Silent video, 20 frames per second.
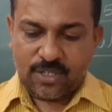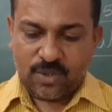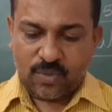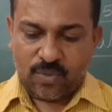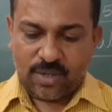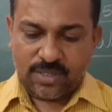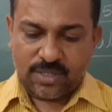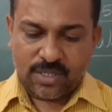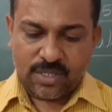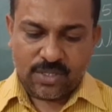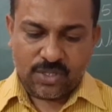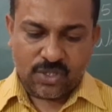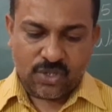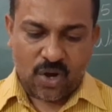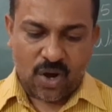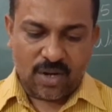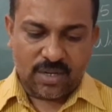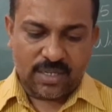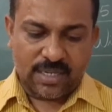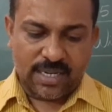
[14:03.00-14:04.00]
was
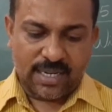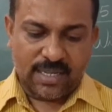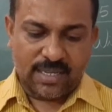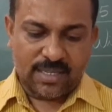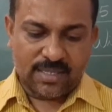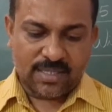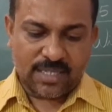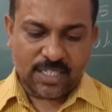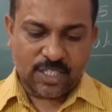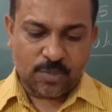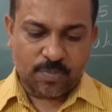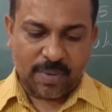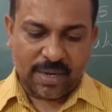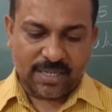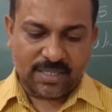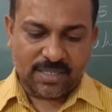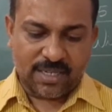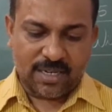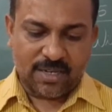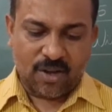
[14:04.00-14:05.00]
strongly
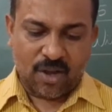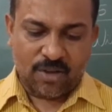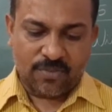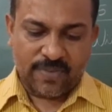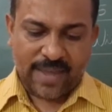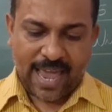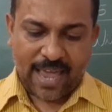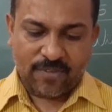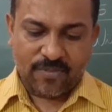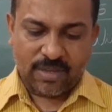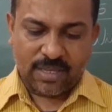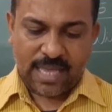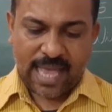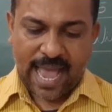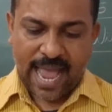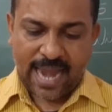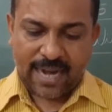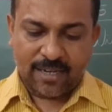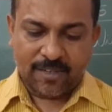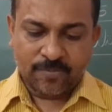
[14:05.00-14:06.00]
suspected of having
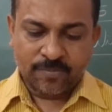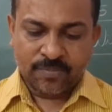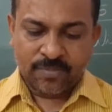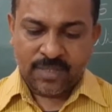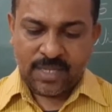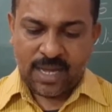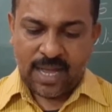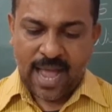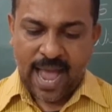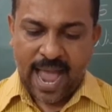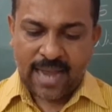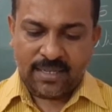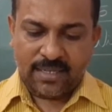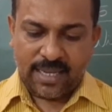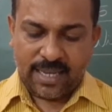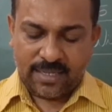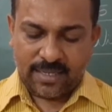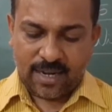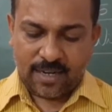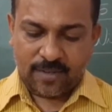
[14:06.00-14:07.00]
had a
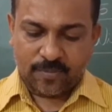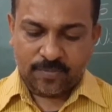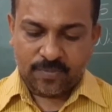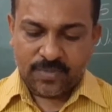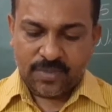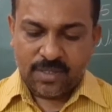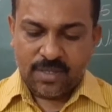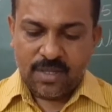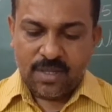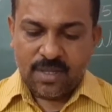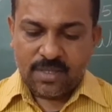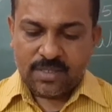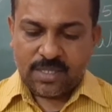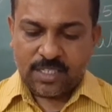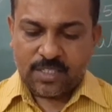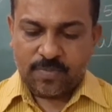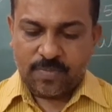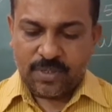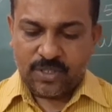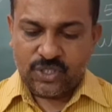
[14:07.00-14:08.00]
hand in it.
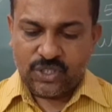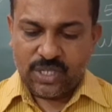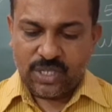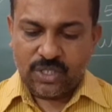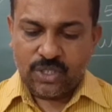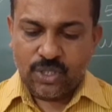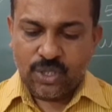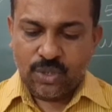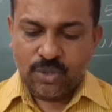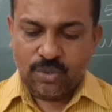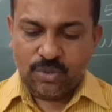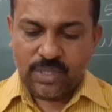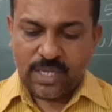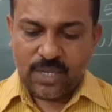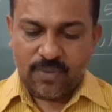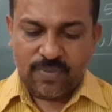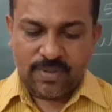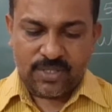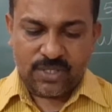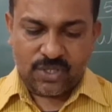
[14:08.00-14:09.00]
Suspicion grew
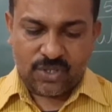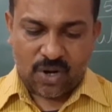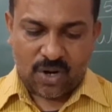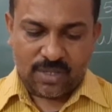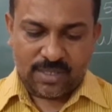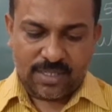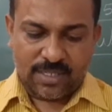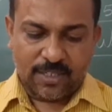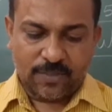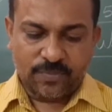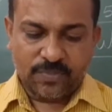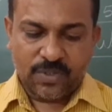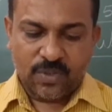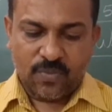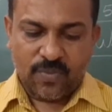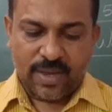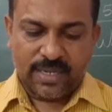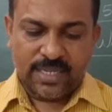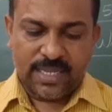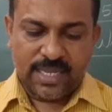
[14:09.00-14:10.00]
even stronger
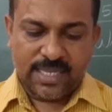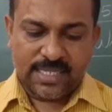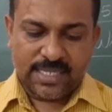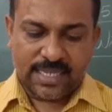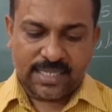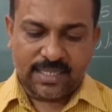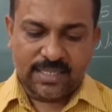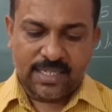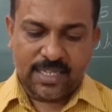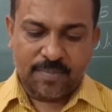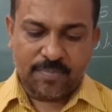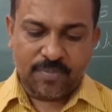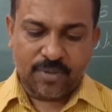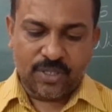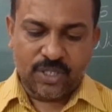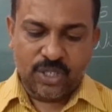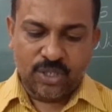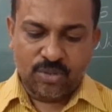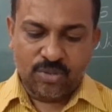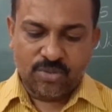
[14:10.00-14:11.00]
when he suddenly
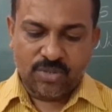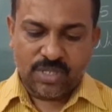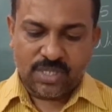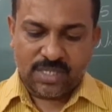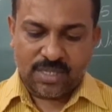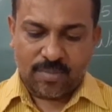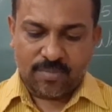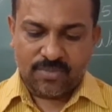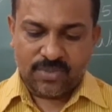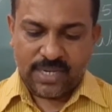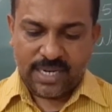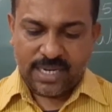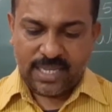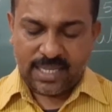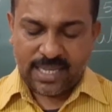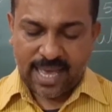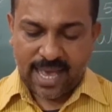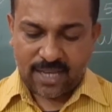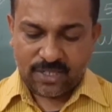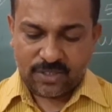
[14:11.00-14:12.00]
produced some
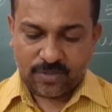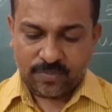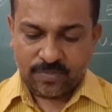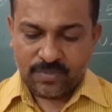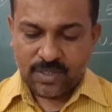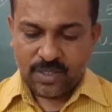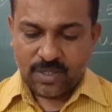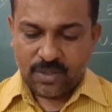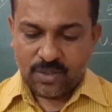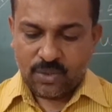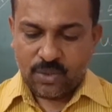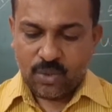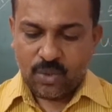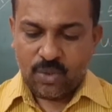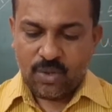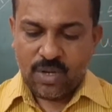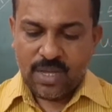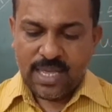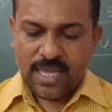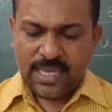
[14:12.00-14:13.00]
ready cash,
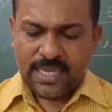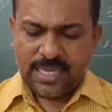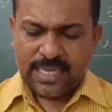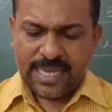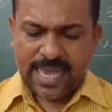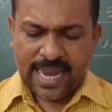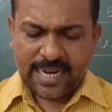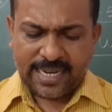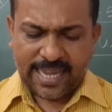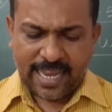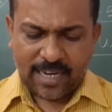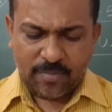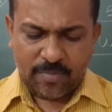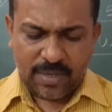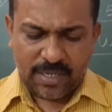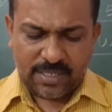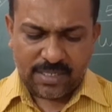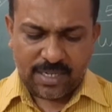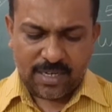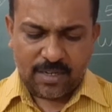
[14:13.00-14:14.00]
though he had
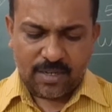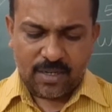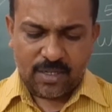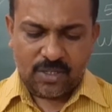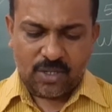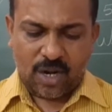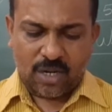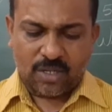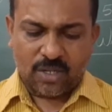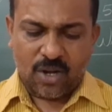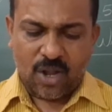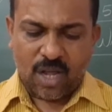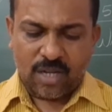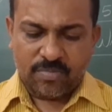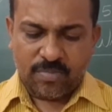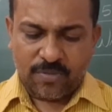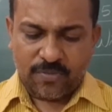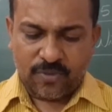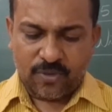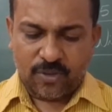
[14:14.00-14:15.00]
admitted not
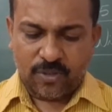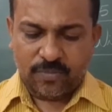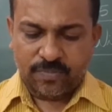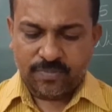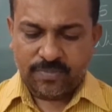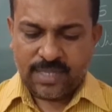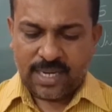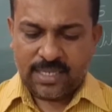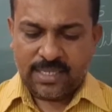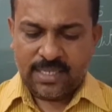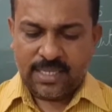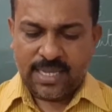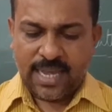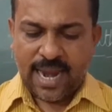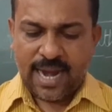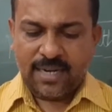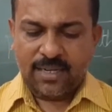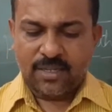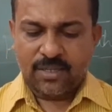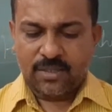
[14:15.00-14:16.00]
long before that he
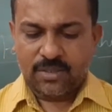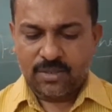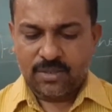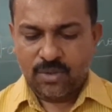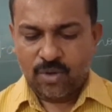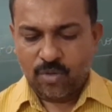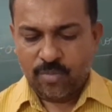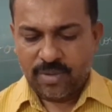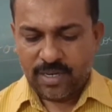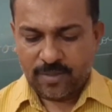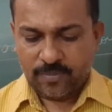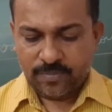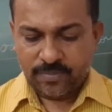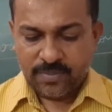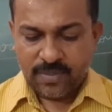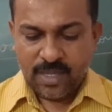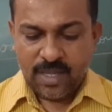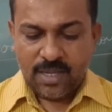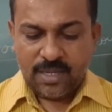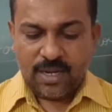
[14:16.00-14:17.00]
had no money.
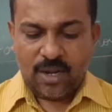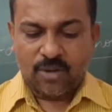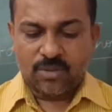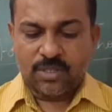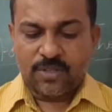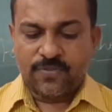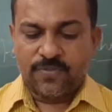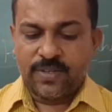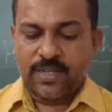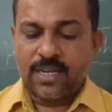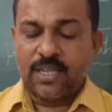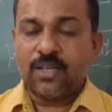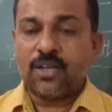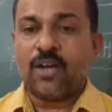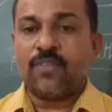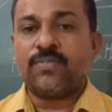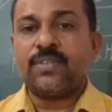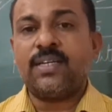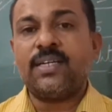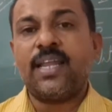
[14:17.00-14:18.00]
Now, the feeling
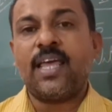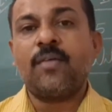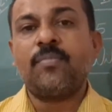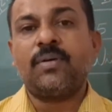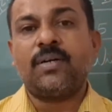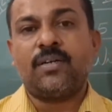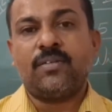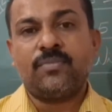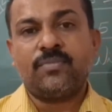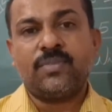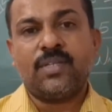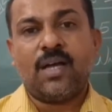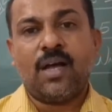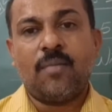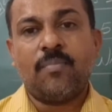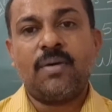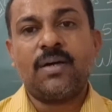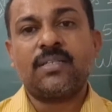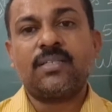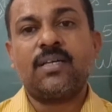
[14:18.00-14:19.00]
of the neighbor,
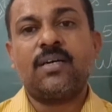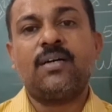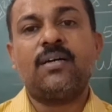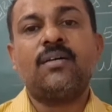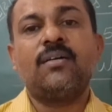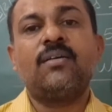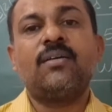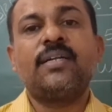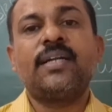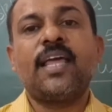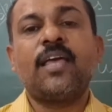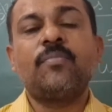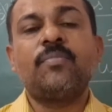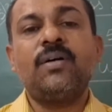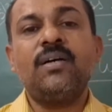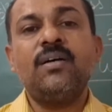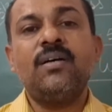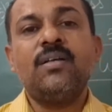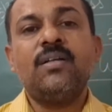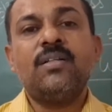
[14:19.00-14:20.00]
among the
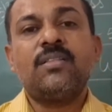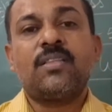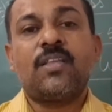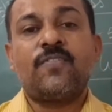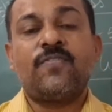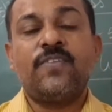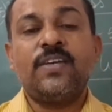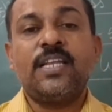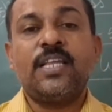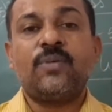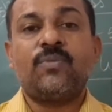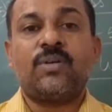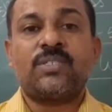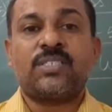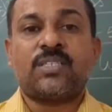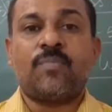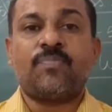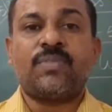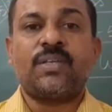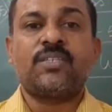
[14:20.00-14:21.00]
neighbor, the feeling
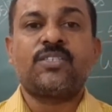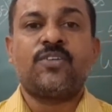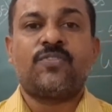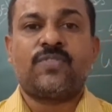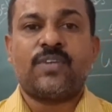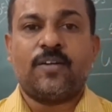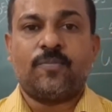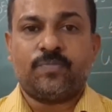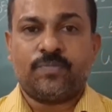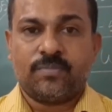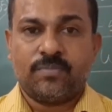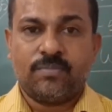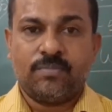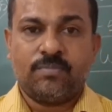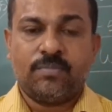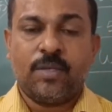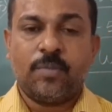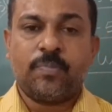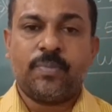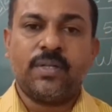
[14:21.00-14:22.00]
was something different.
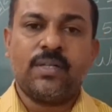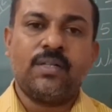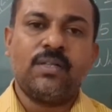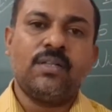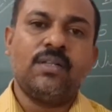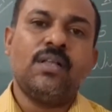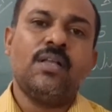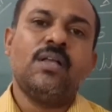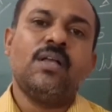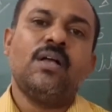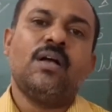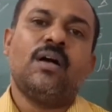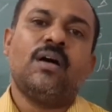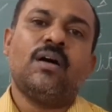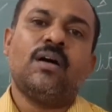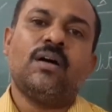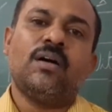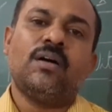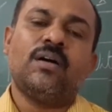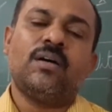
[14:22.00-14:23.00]
People
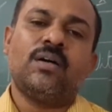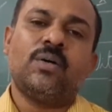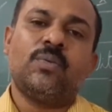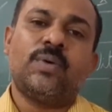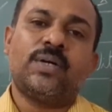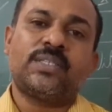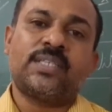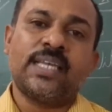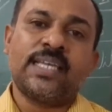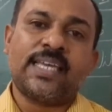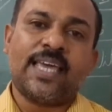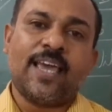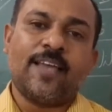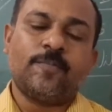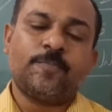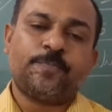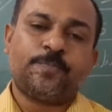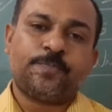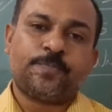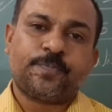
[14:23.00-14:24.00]
were
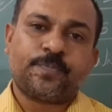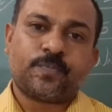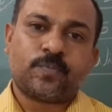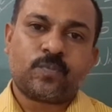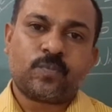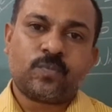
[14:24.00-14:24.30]
thinking